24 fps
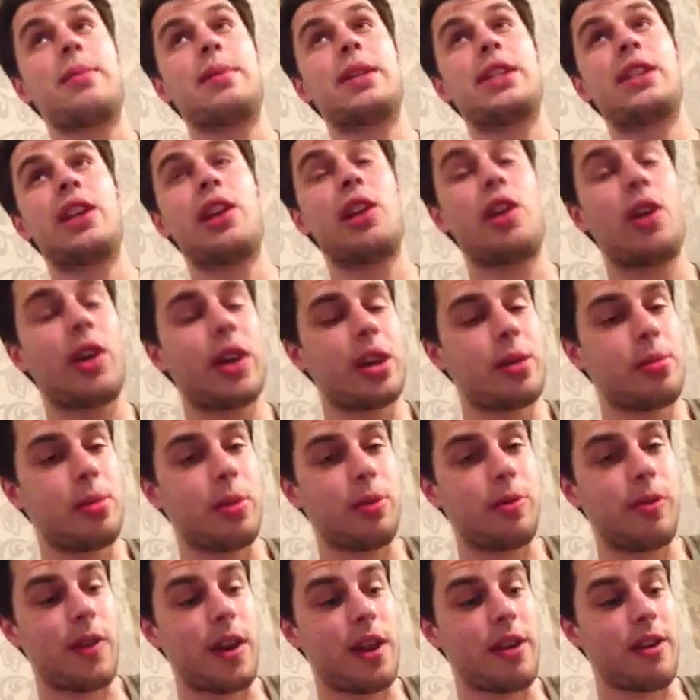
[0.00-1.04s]
He's a likeable
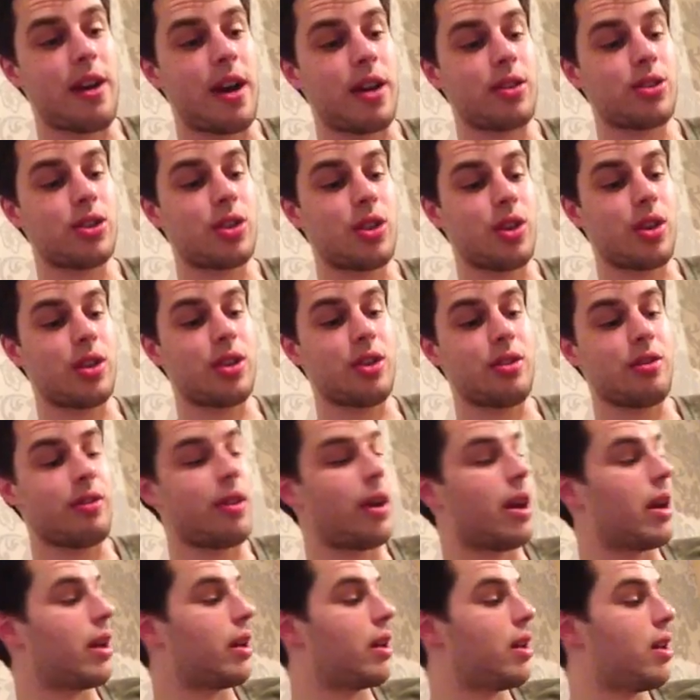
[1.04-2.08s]
fella outside the
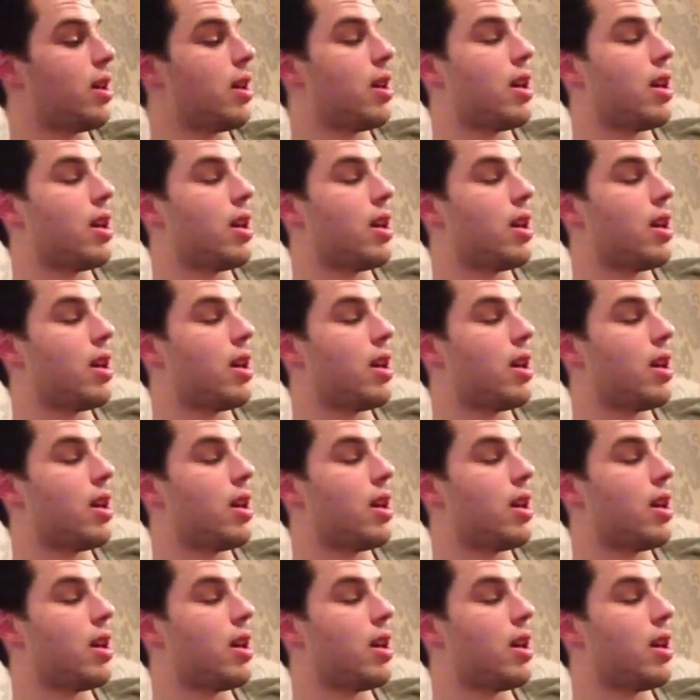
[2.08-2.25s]
ring.